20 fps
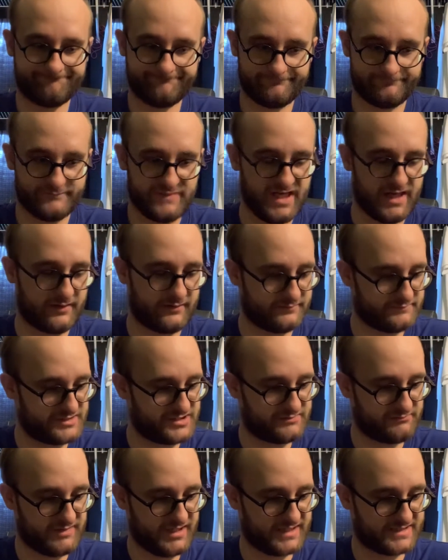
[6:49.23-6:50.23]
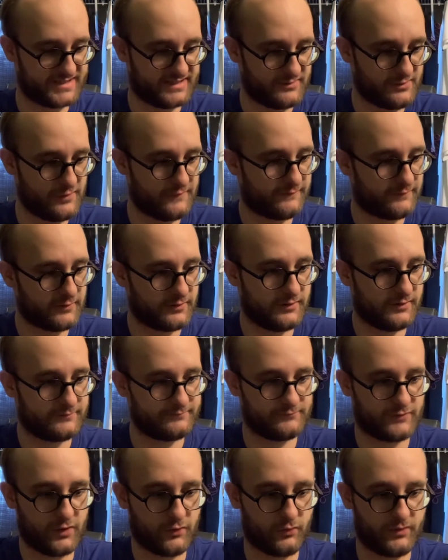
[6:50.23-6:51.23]
but yeah, just like I said, overall
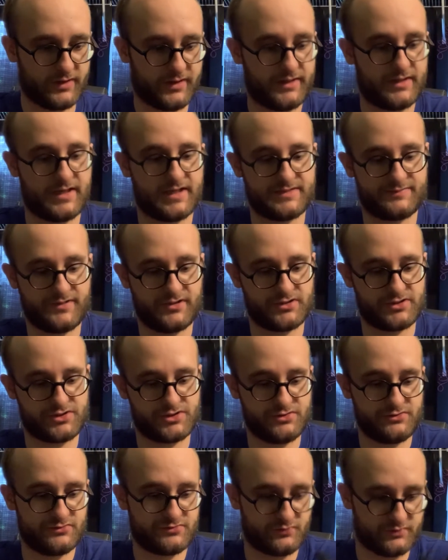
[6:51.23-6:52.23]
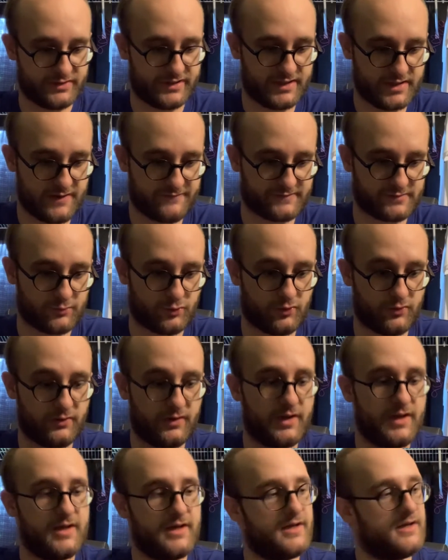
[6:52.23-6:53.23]
a really nice pair of shoes, really comfortable,
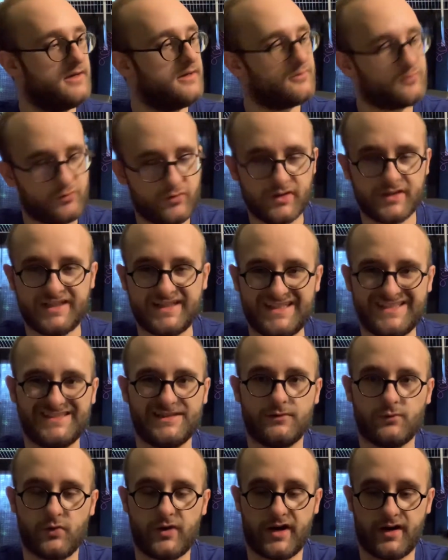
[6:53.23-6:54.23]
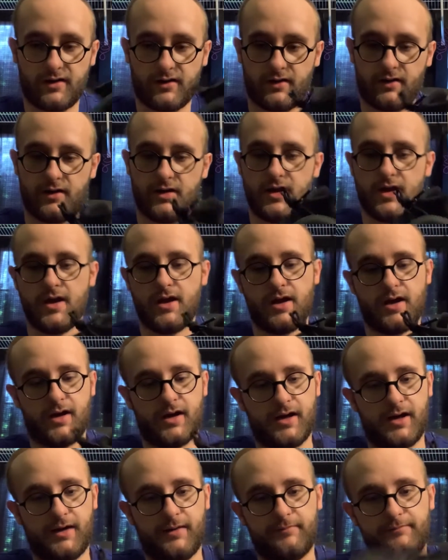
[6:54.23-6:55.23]
really easy to wear.
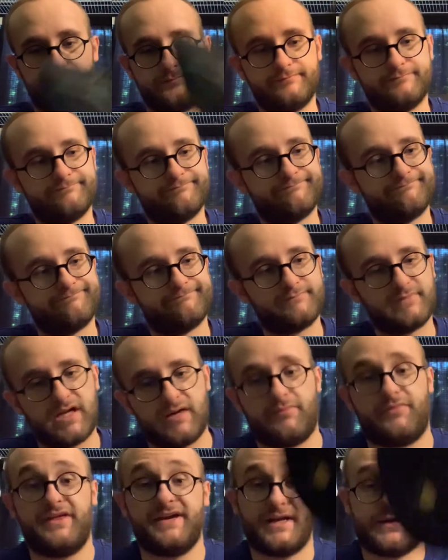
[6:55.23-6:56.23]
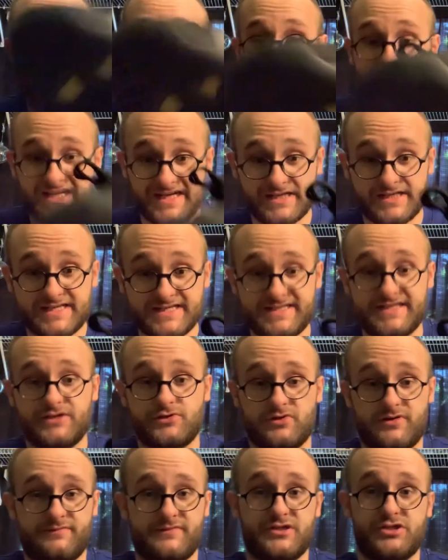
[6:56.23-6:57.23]
Um, I'm thinking about taking a Disney
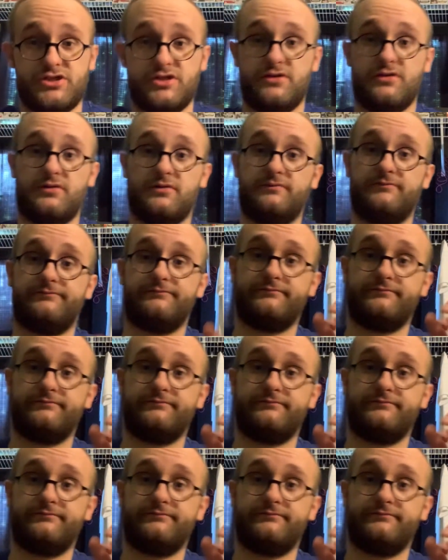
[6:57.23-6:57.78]
trip this year.